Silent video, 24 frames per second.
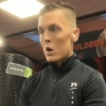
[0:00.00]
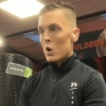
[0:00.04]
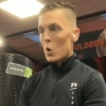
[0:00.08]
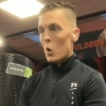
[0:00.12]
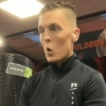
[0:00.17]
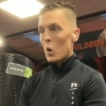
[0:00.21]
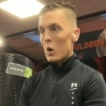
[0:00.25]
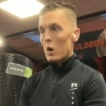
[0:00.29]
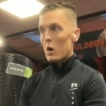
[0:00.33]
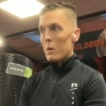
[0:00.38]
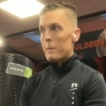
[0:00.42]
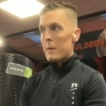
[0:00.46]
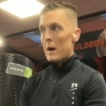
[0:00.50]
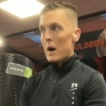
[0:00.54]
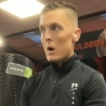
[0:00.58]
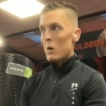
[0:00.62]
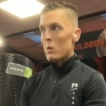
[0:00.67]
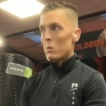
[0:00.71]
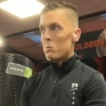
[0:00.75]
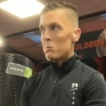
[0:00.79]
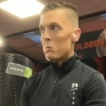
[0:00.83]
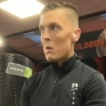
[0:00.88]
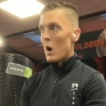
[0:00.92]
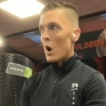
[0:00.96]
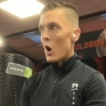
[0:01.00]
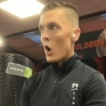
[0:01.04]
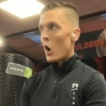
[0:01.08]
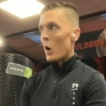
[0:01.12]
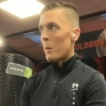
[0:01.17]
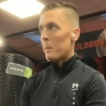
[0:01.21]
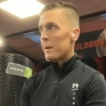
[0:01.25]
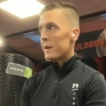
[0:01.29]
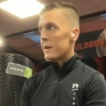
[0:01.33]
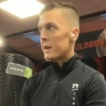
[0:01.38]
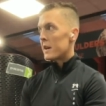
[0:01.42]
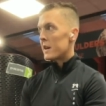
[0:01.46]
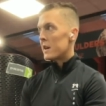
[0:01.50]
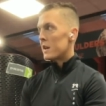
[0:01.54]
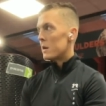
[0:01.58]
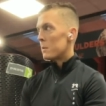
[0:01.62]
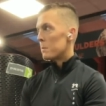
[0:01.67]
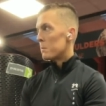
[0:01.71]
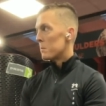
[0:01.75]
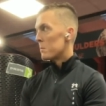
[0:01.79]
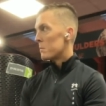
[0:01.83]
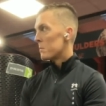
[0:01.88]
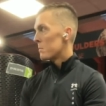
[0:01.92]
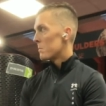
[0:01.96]
Go to about
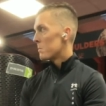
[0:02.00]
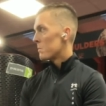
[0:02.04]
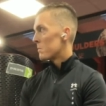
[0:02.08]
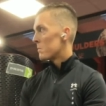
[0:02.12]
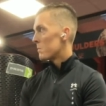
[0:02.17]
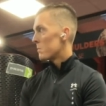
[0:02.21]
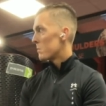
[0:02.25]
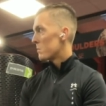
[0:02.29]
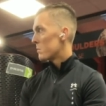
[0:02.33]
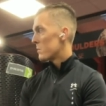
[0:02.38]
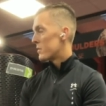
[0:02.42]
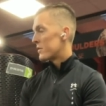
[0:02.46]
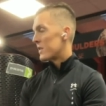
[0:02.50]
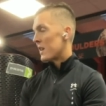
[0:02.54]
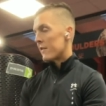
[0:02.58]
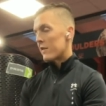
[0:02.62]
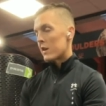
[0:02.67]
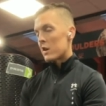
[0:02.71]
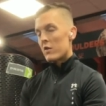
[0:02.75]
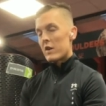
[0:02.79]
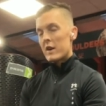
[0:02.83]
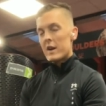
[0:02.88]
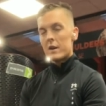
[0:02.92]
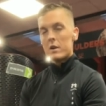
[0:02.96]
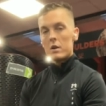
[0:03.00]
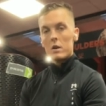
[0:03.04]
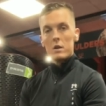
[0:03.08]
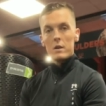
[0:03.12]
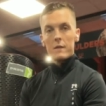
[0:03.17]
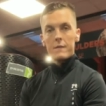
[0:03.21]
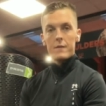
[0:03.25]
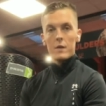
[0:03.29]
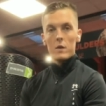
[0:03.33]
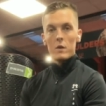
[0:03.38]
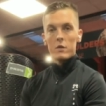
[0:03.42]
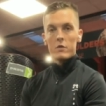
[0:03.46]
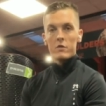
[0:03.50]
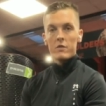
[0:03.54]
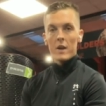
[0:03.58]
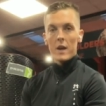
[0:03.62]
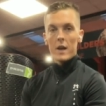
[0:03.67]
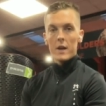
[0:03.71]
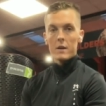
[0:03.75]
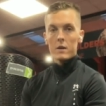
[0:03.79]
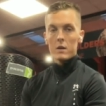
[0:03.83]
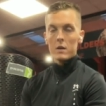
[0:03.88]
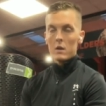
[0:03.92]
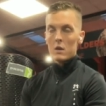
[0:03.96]
RPE seven or eight in the first
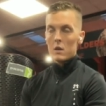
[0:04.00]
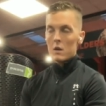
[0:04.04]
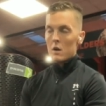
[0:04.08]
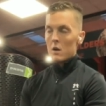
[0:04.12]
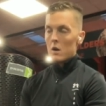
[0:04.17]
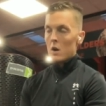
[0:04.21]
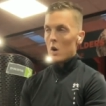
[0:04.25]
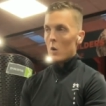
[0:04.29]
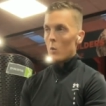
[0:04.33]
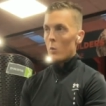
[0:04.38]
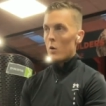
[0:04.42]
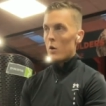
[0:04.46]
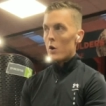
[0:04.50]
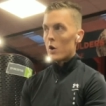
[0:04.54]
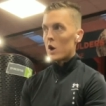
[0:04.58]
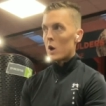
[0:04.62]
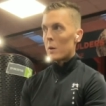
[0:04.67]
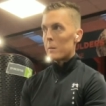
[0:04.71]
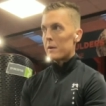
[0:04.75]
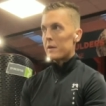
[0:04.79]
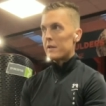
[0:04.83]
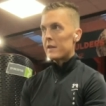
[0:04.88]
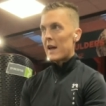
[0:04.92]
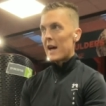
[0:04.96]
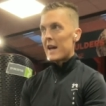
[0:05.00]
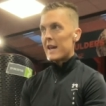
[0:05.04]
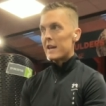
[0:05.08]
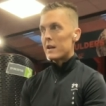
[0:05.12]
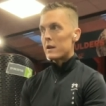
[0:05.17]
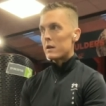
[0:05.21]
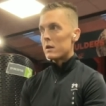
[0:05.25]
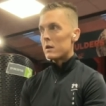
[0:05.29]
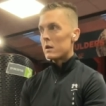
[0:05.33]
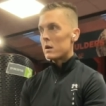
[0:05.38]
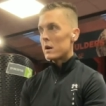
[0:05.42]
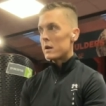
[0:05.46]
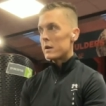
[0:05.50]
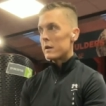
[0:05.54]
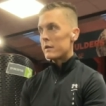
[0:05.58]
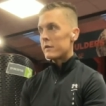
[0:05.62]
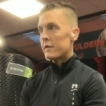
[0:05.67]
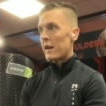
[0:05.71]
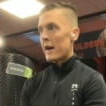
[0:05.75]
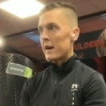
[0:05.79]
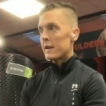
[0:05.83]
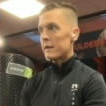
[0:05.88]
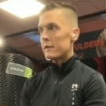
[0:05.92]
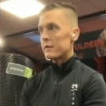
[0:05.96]
set, work up to nine in
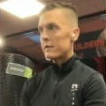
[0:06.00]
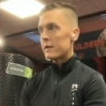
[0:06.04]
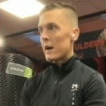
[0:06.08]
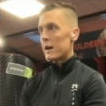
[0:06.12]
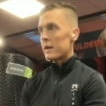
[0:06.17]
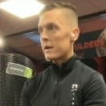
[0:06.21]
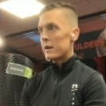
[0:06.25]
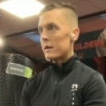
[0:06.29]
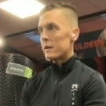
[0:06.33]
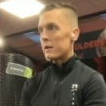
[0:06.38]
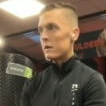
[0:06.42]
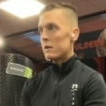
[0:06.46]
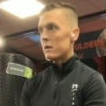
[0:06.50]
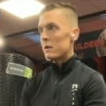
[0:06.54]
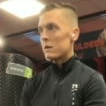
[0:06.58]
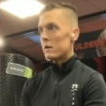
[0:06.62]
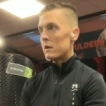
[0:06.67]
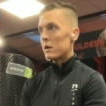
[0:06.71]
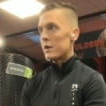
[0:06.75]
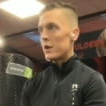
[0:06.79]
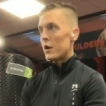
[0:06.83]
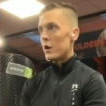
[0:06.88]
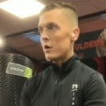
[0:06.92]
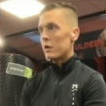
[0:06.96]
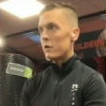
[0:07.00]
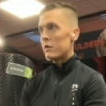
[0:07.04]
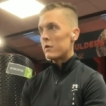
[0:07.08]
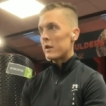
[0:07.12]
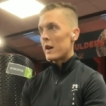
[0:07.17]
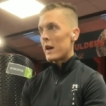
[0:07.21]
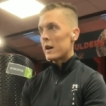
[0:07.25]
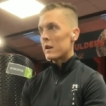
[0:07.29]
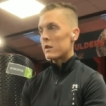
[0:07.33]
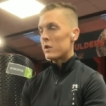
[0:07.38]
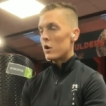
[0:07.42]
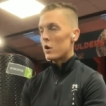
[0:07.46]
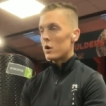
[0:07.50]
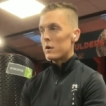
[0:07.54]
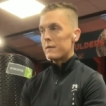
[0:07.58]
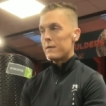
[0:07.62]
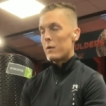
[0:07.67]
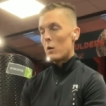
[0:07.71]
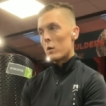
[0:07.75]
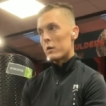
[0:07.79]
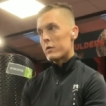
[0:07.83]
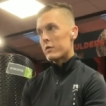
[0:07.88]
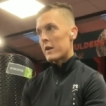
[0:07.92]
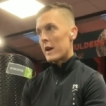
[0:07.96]
the second set, then third set, third
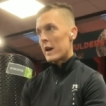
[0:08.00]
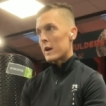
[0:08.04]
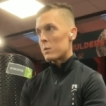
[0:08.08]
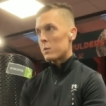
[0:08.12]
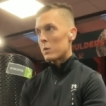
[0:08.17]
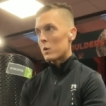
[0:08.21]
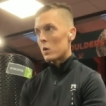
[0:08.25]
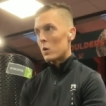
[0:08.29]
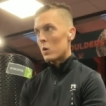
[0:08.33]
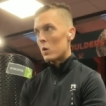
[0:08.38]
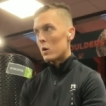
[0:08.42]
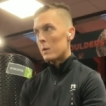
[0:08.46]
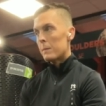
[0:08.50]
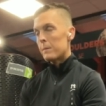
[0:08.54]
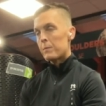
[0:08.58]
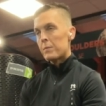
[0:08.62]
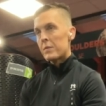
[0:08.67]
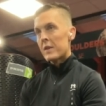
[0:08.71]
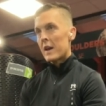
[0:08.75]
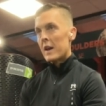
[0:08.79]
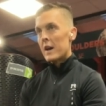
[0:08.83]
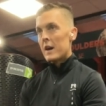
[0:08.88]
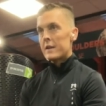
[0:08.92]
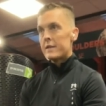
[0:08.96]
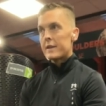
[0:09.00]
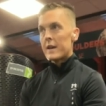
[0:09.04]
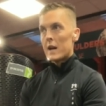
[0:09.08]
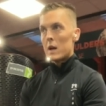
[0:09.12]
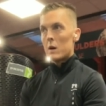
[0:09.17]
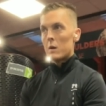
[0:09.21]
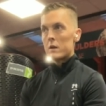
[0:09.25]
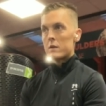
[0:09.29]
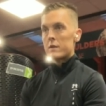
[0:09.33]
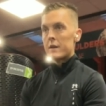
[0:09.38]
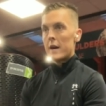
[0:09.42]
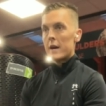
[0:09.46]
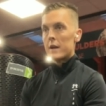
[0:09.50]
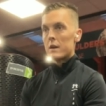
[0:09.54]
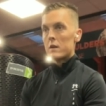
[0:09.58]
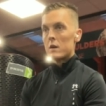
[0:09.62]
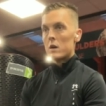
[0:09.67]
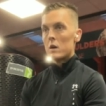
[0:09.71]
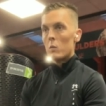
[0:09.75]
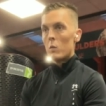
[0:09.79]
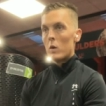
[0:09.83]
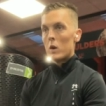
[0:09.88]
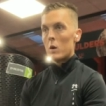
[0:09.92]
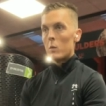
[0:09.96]
or fourth set, we will go 10 out of
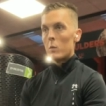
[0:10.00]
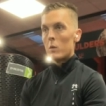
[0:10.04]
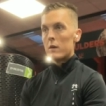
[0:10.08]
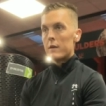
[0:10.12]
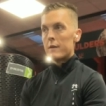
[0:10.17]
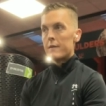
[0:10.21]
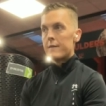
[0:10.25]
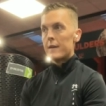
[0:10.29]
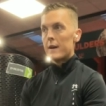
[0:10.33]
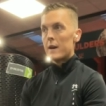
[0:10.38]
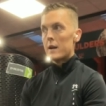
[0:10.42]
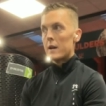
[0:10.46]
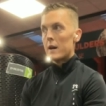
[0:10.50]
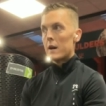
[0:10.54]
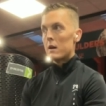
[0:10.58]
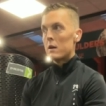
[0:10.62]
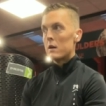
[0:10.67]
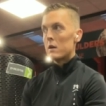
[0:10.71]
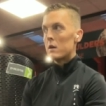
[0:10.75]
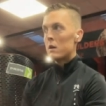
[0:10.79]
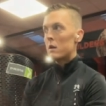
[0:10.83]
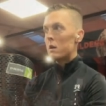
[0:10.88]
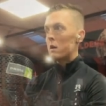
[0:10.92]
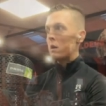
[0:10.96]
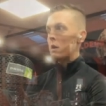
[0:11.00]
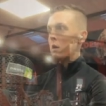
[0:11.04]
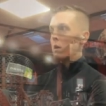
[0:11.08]
10, one hour to failure.